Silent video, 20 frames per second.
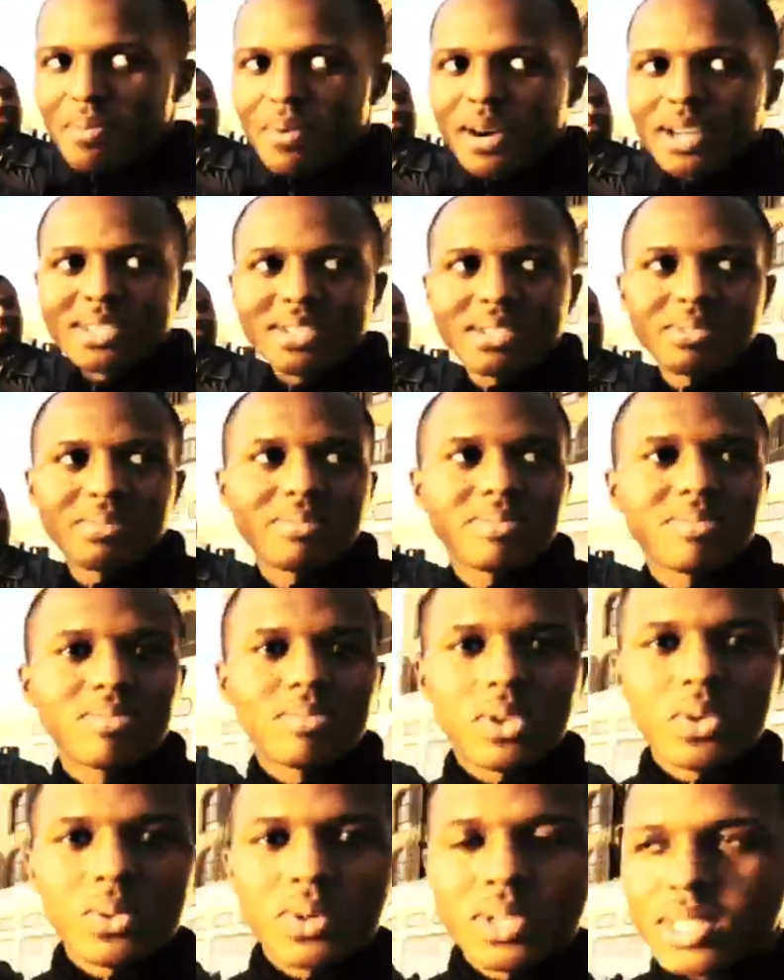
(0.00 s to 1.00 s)
by
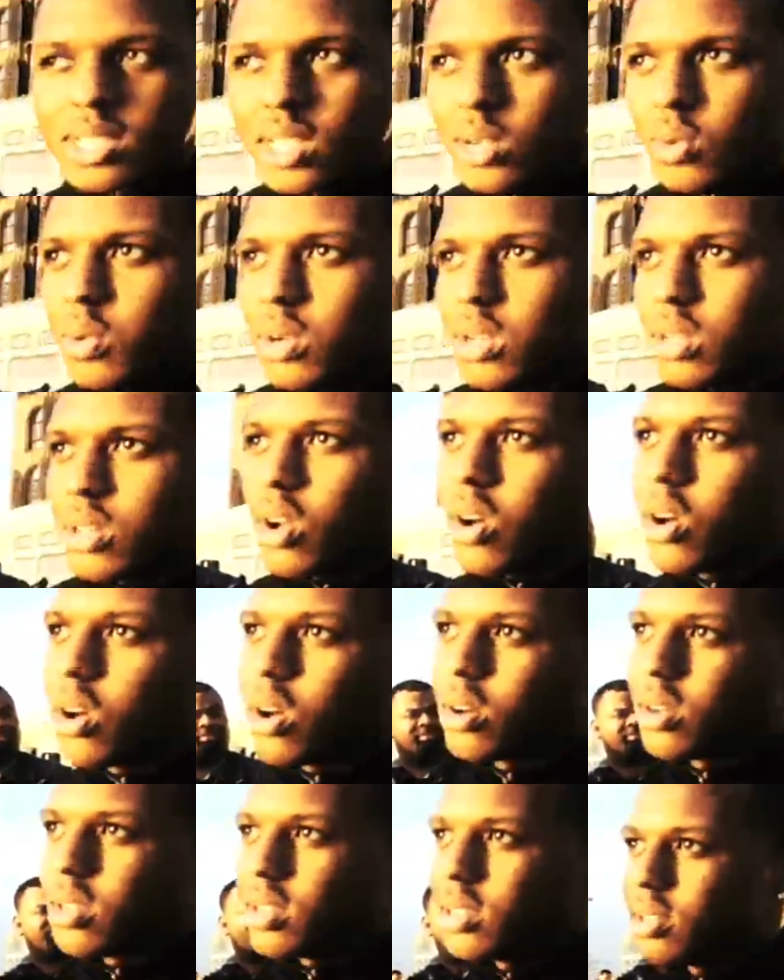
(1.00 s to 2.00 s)
some lunatic with a
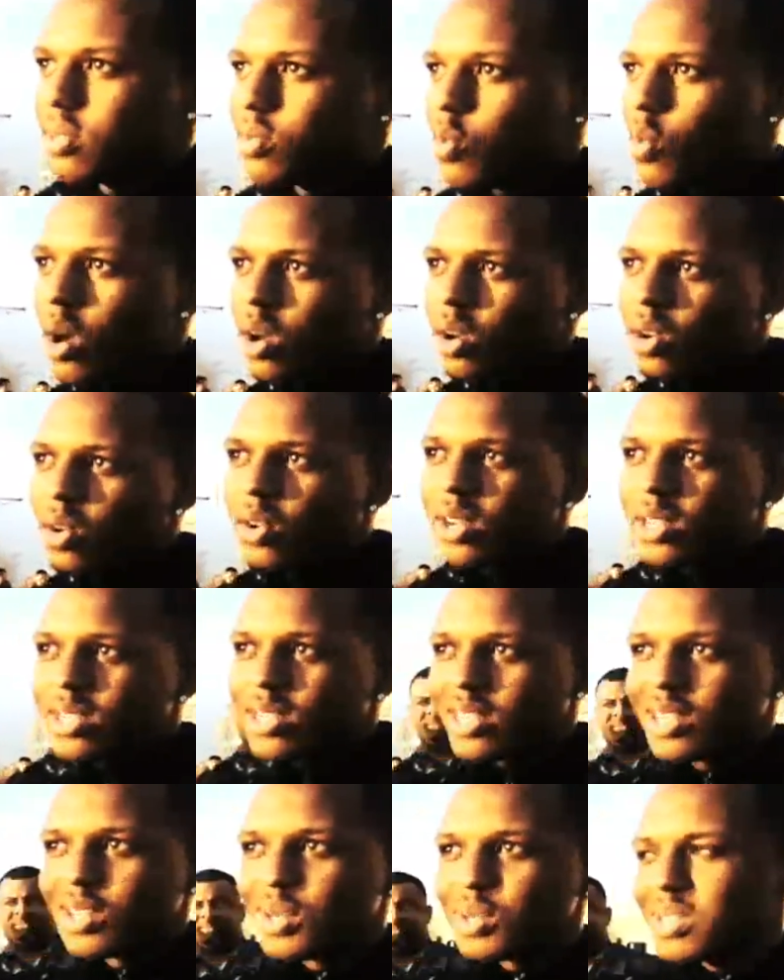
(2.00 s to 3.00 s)
dog. we don't really care
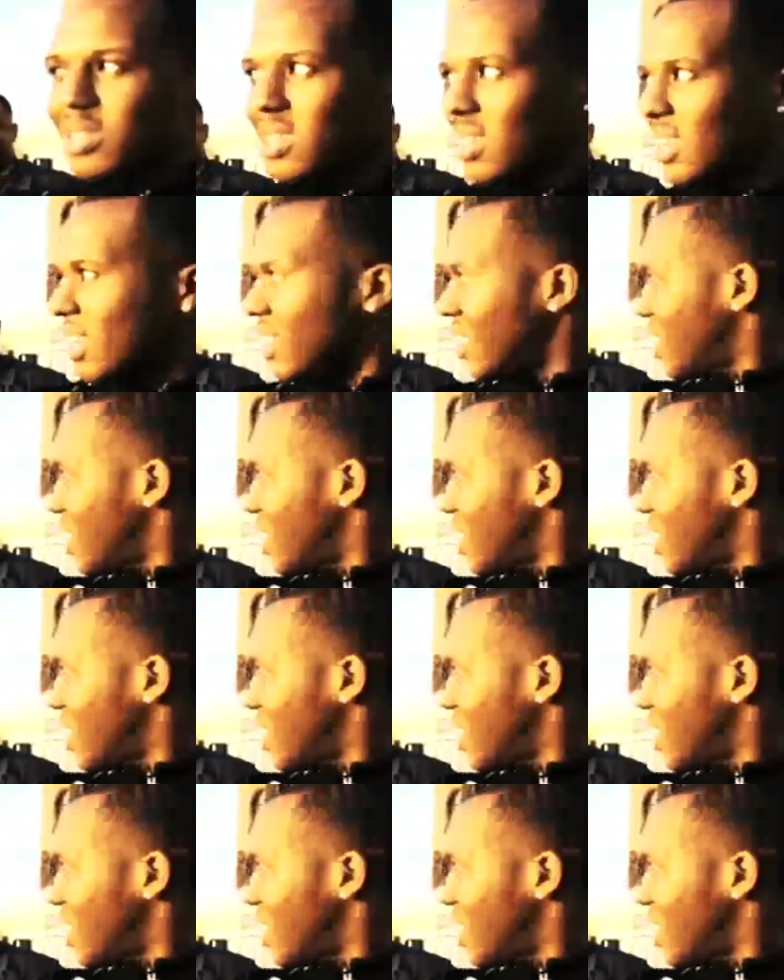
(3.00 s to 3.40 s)
about that though.